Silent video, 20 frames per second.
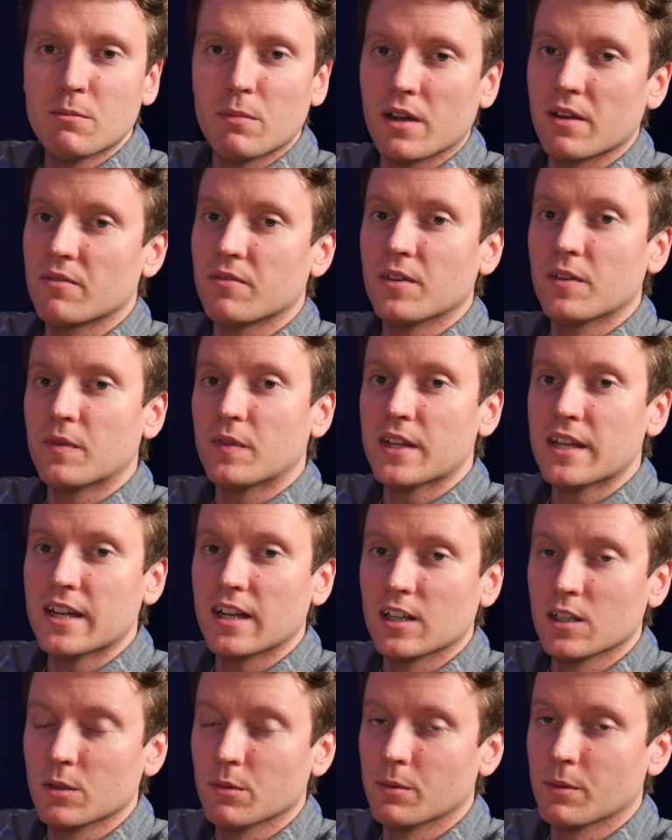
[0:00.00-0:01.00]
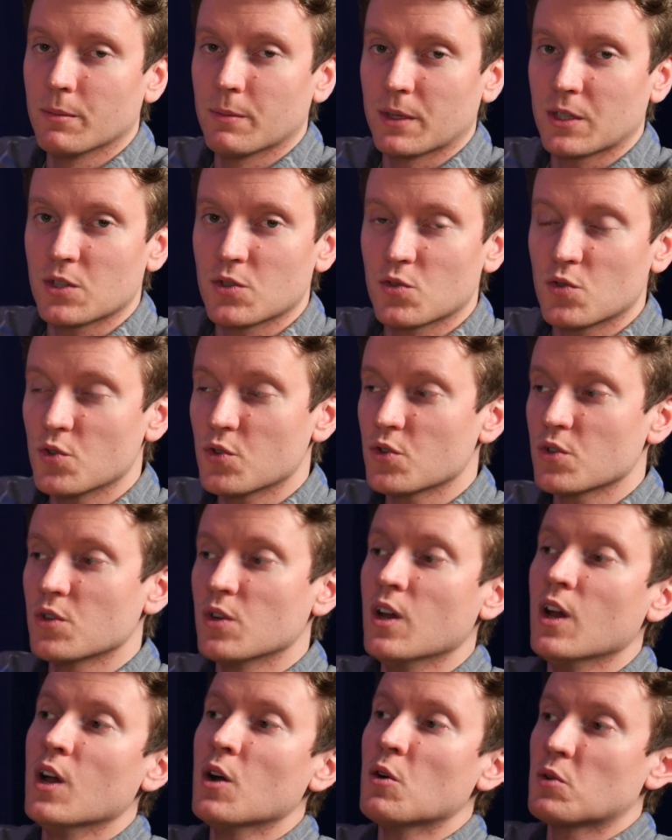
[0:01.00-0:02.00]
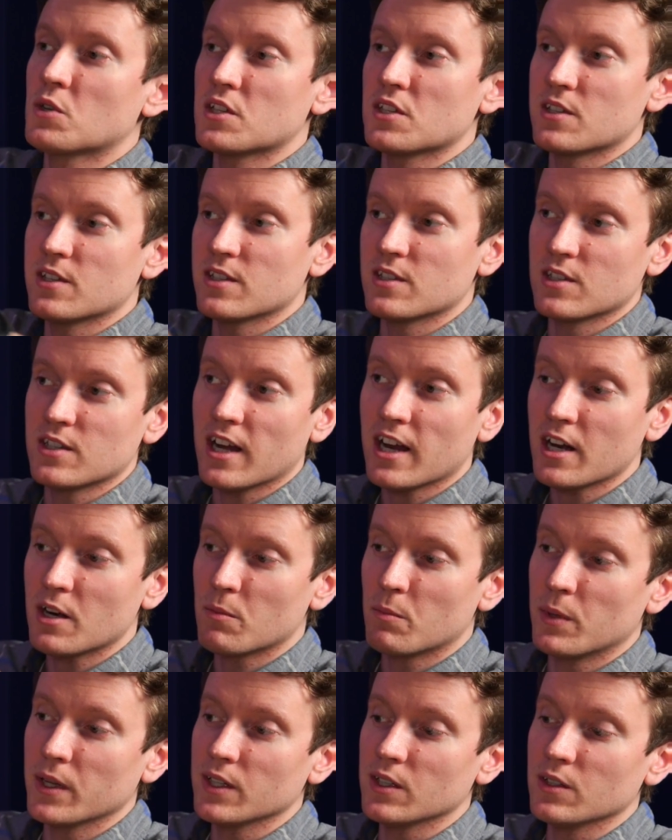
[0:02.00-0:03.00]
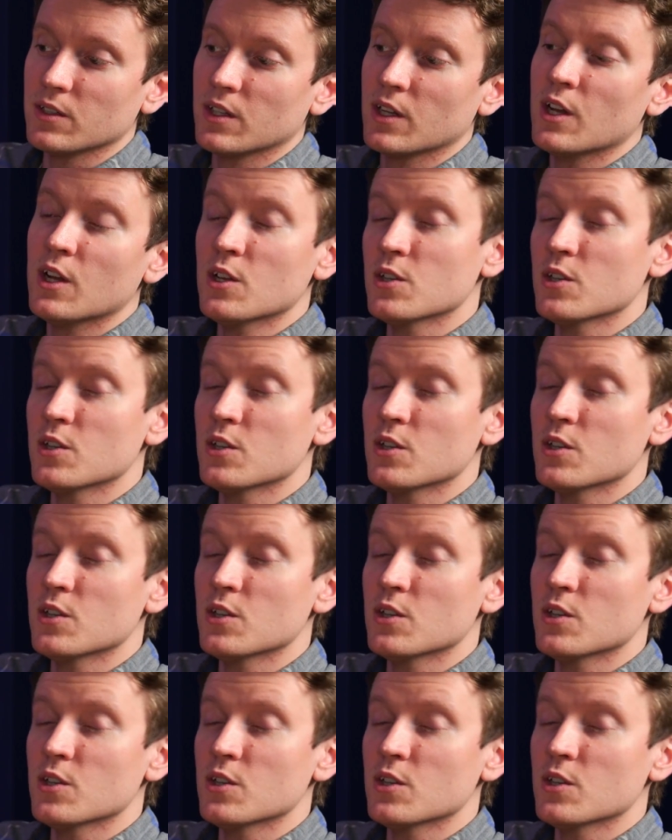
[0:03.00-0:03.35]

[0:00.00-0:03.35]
by fifteen aluminum extrusion, which is this entire build.